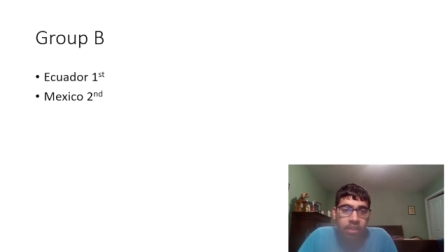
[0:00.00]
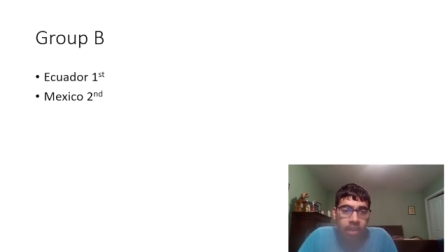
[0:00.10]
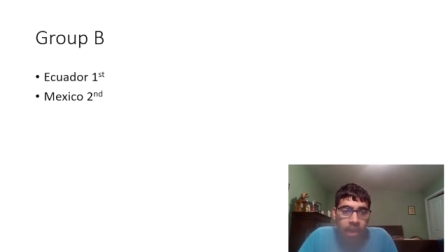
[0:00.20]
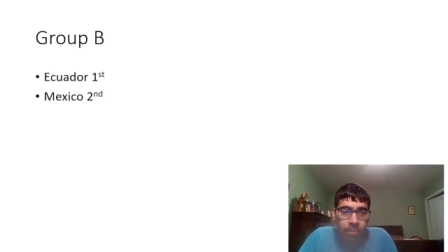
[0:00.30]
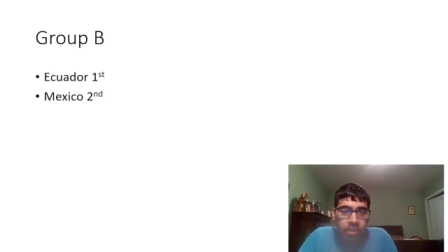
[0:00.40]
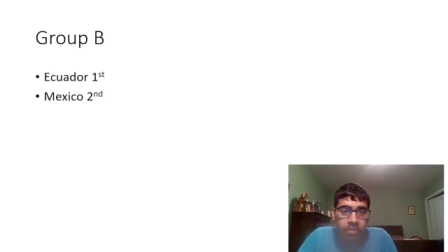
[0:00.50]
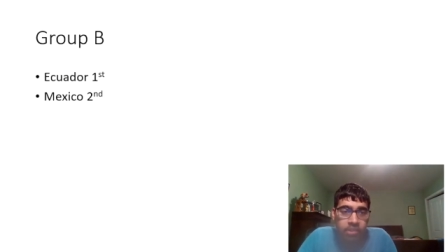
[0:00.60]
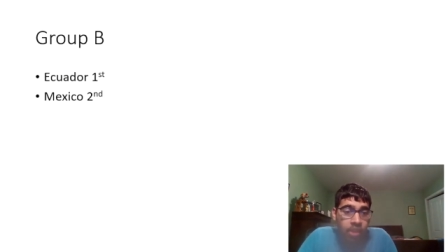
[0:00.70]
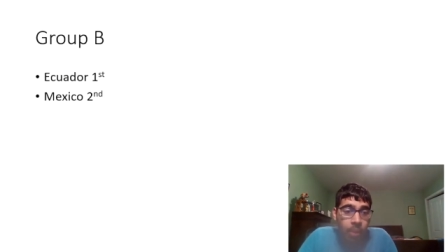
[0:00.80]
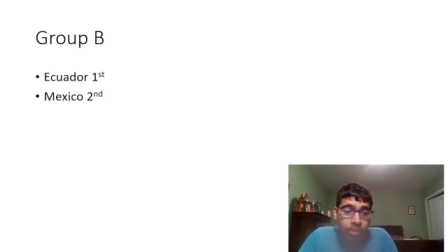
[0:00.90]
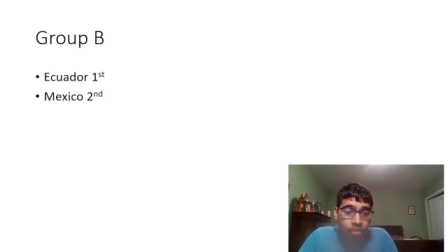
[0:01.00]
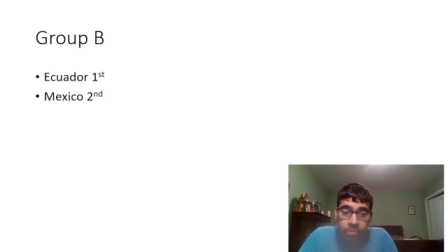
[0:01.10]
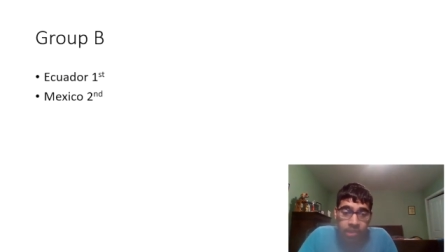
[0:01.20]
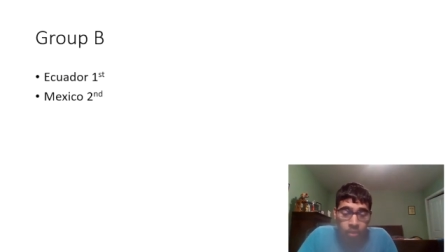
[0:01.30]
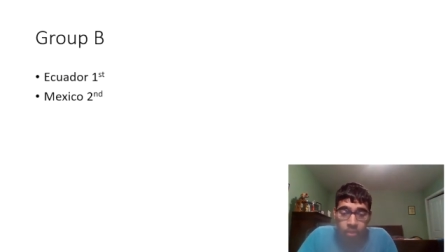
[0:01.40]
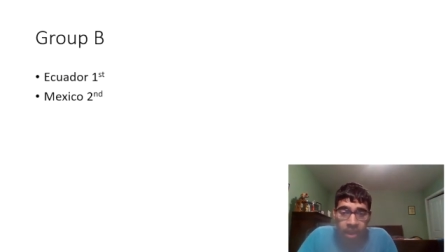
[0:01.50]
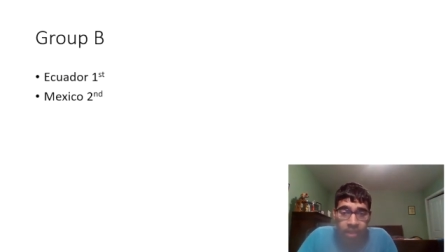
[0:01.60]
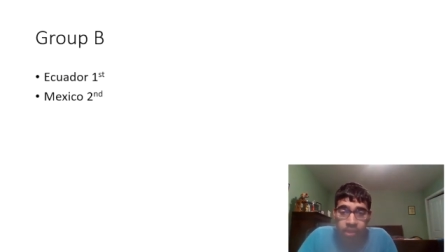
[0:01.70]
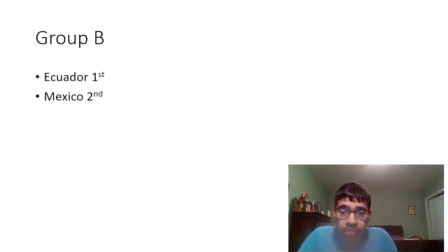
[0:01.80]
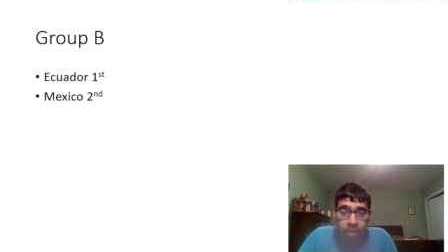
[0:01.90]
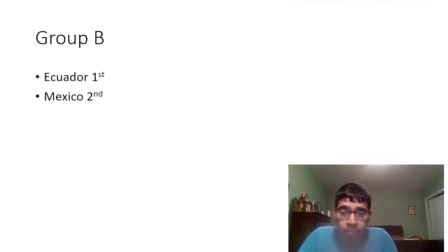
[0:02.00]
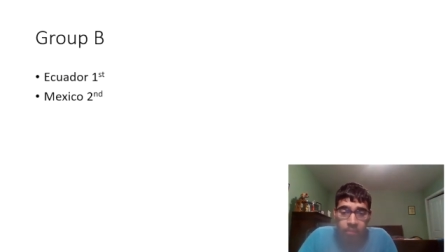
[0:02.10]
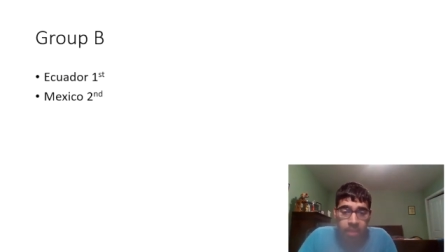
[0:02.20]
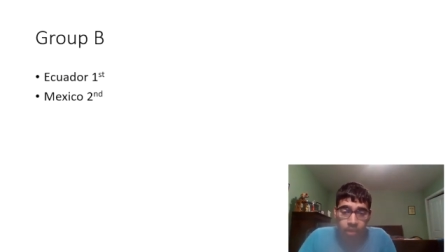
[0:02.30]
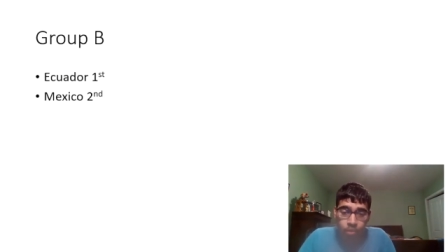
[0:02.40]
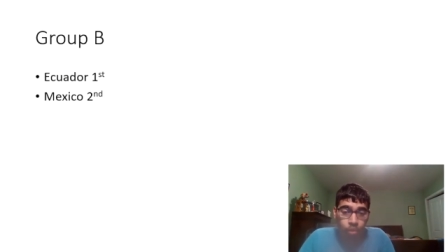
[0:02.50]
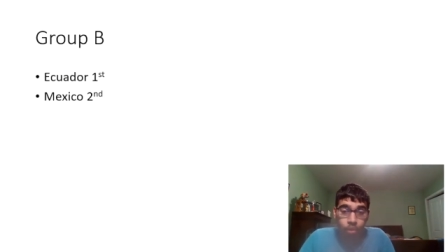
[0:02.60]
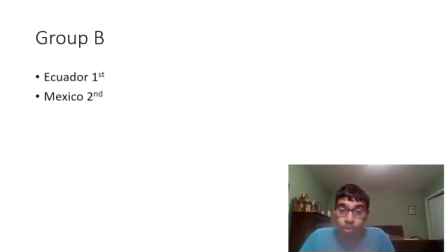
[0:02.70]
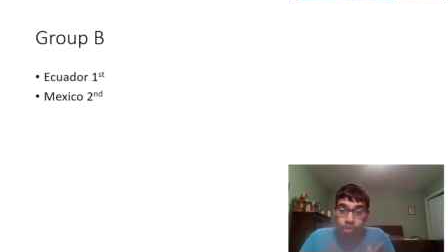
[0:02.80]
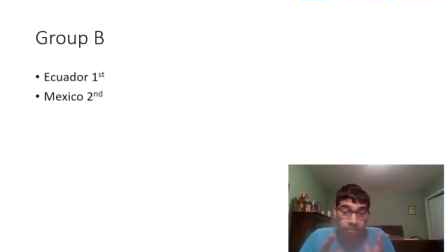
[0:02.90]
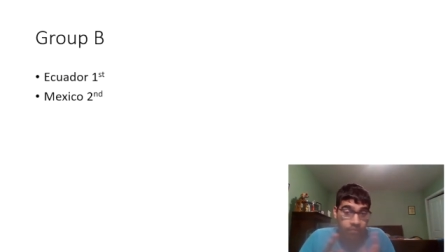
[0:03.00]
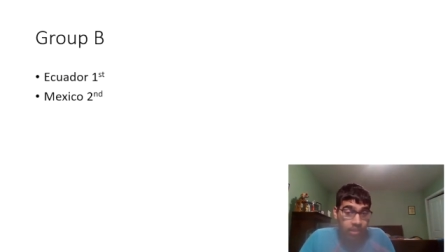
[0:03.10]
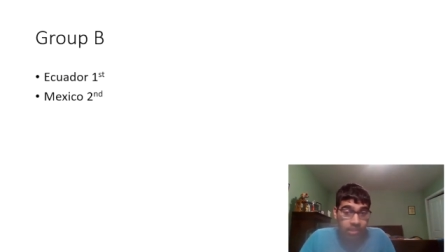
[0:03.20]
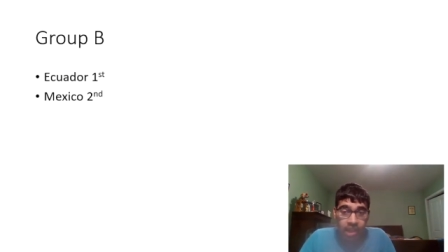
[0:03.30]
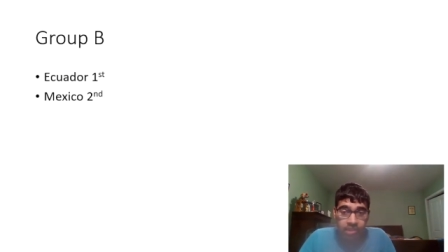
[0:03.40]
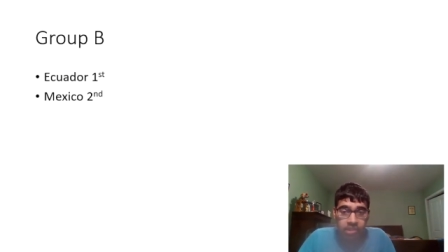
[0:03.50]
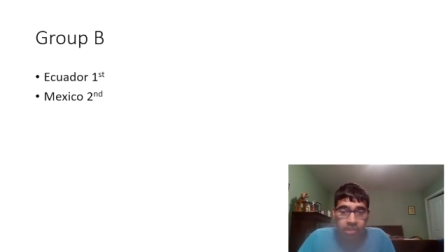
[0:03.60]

Coming in top of the group is Ecuador. I think for me, Ecuador looks fantastic.